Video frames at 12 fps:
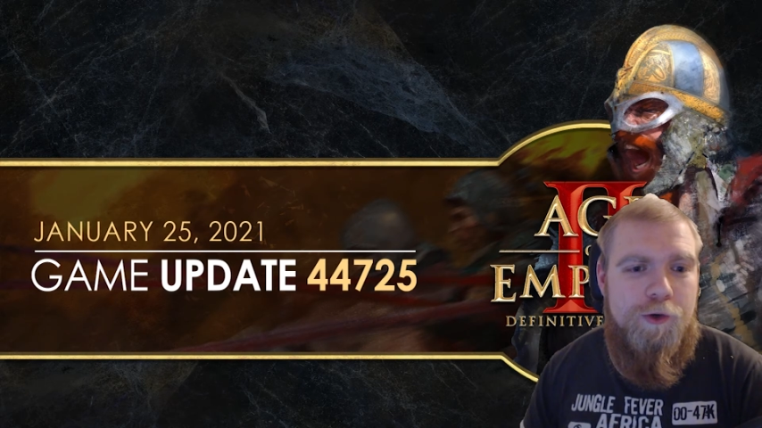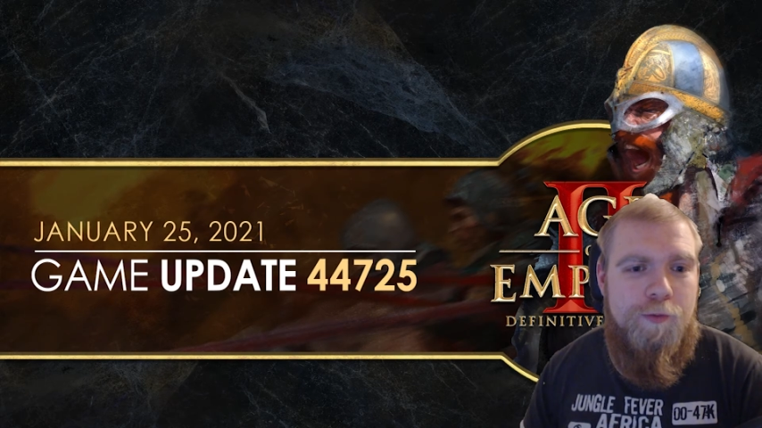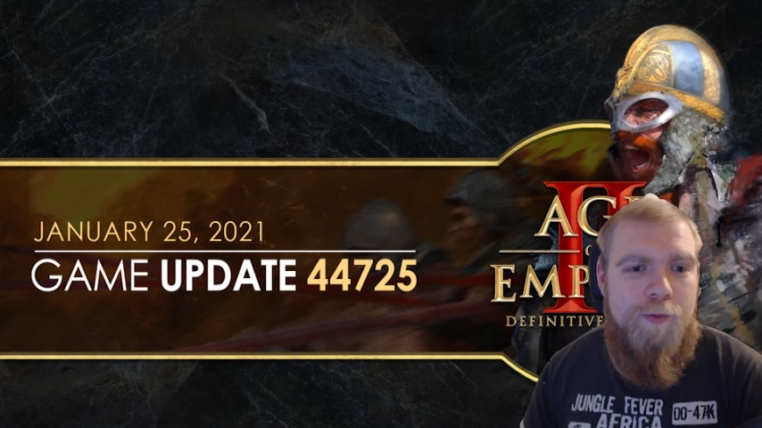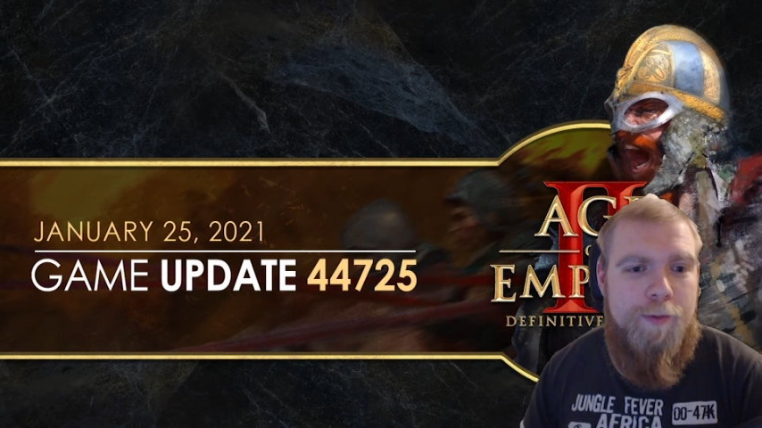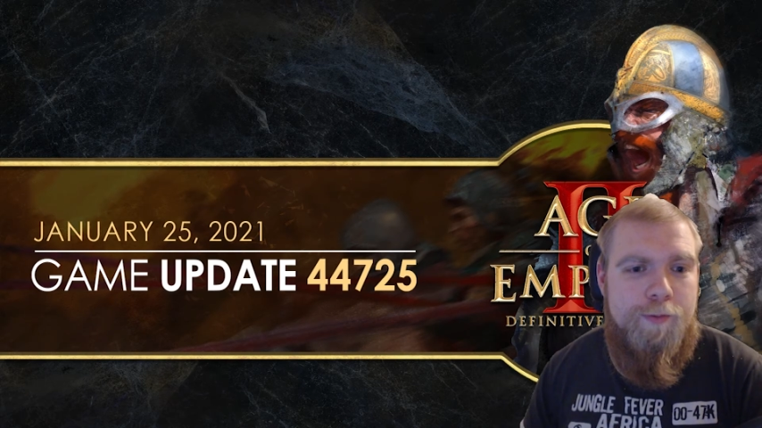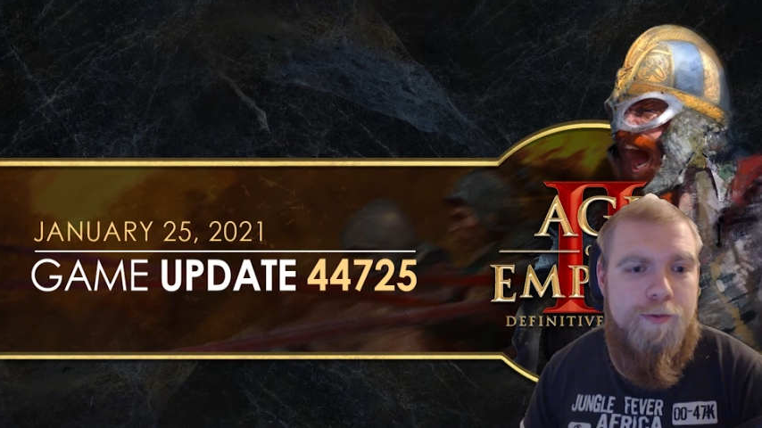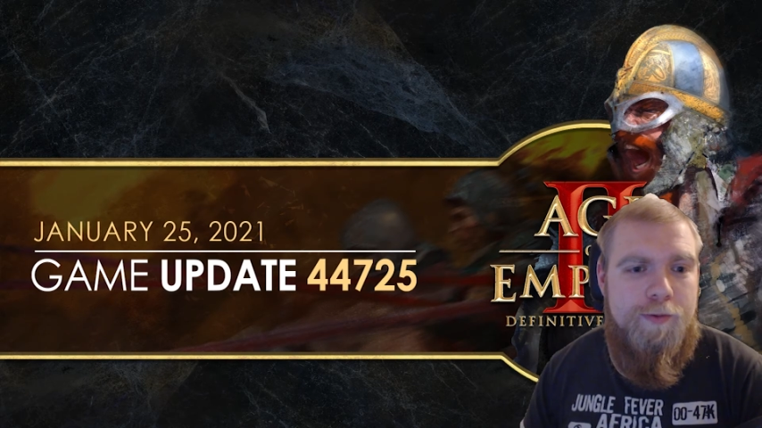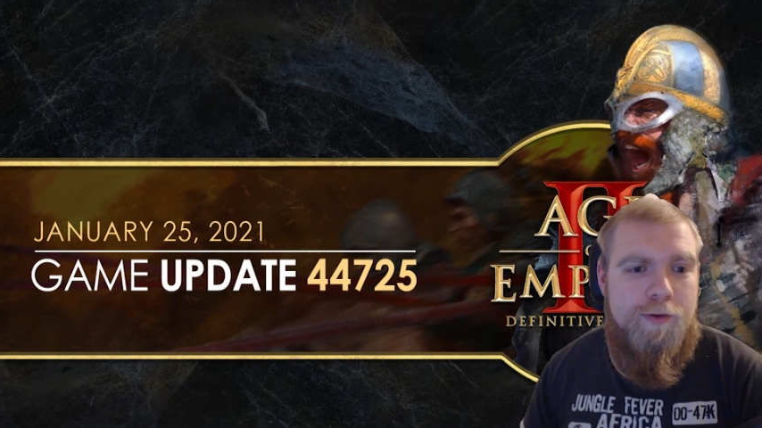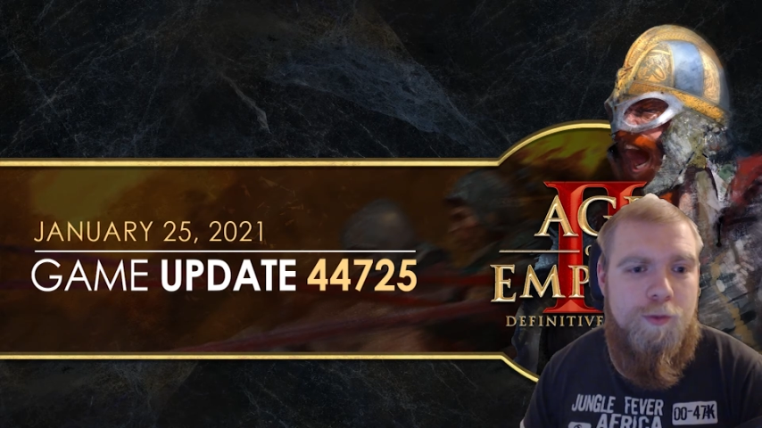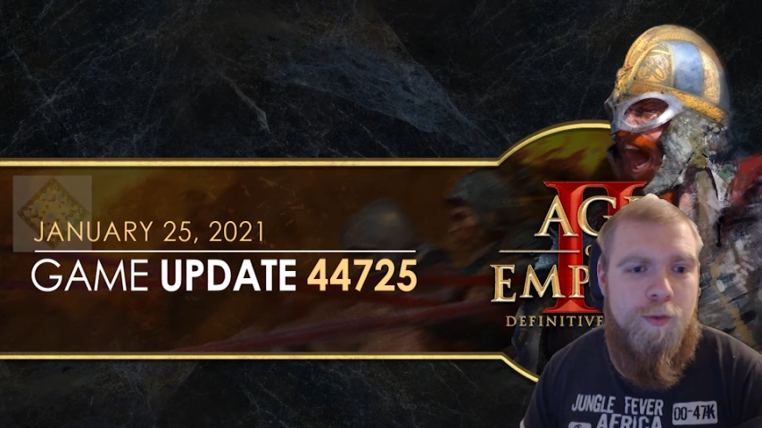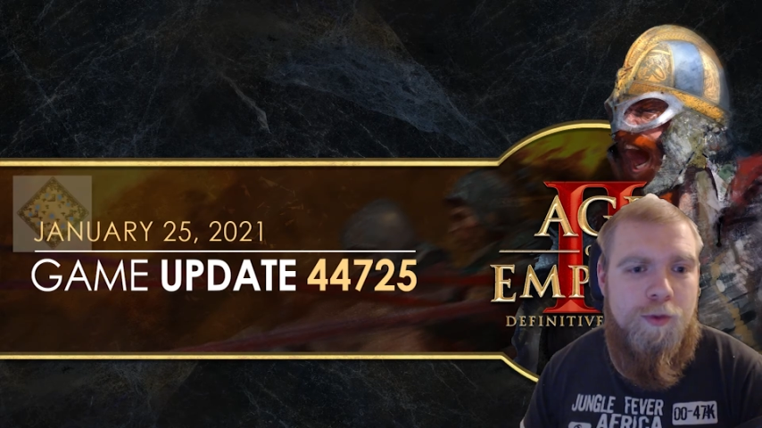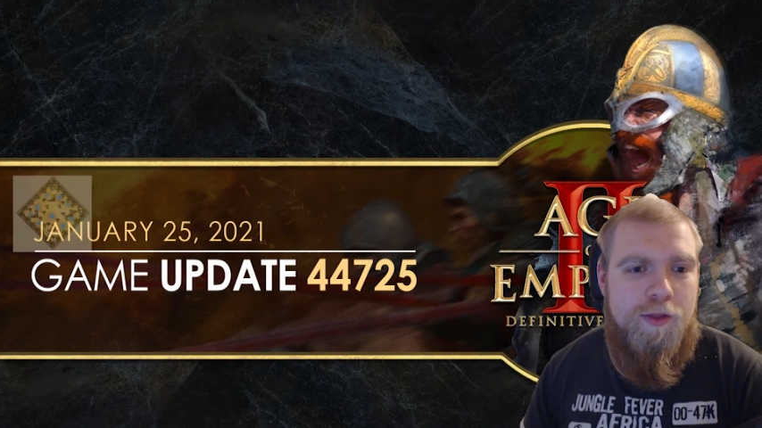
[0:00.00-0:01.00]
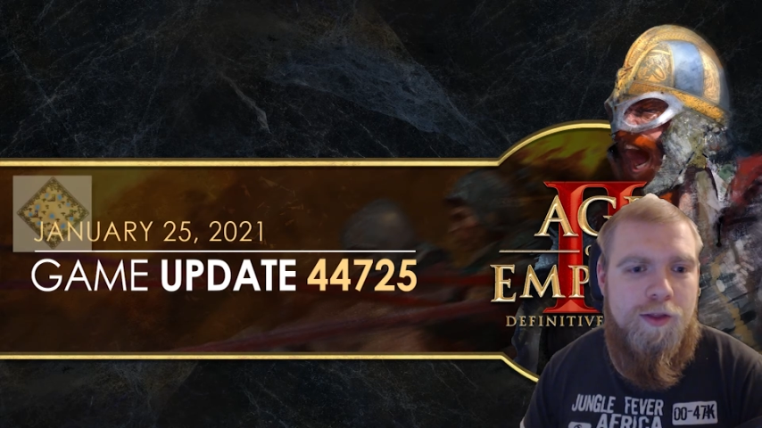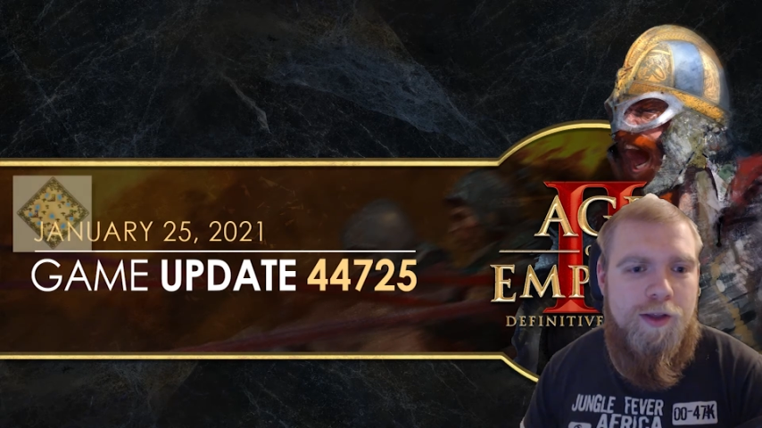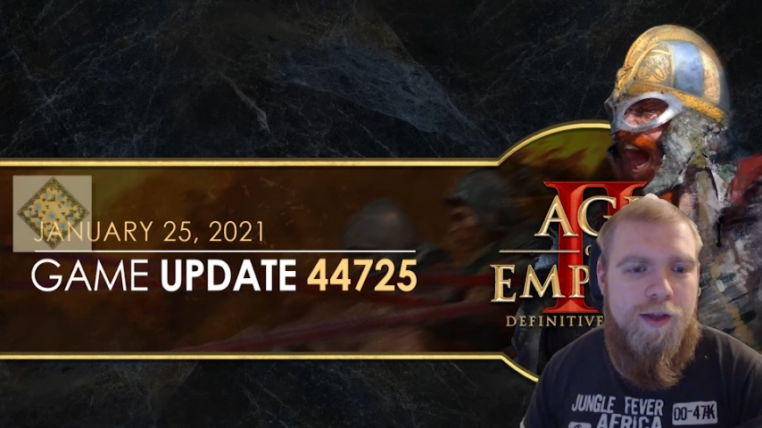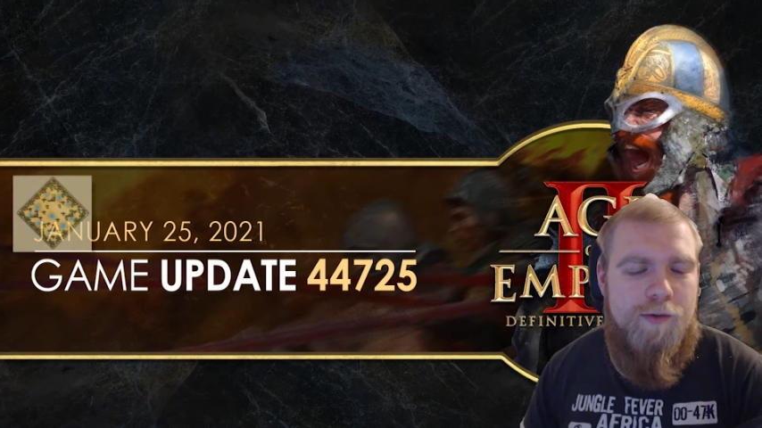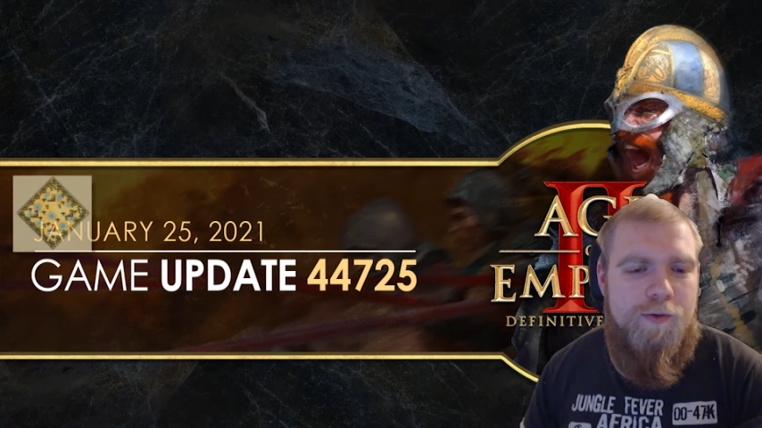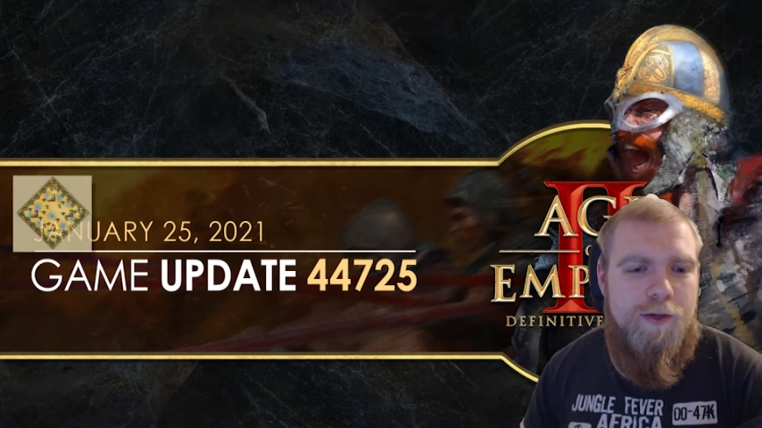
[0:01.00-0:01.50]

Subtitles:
maps with the African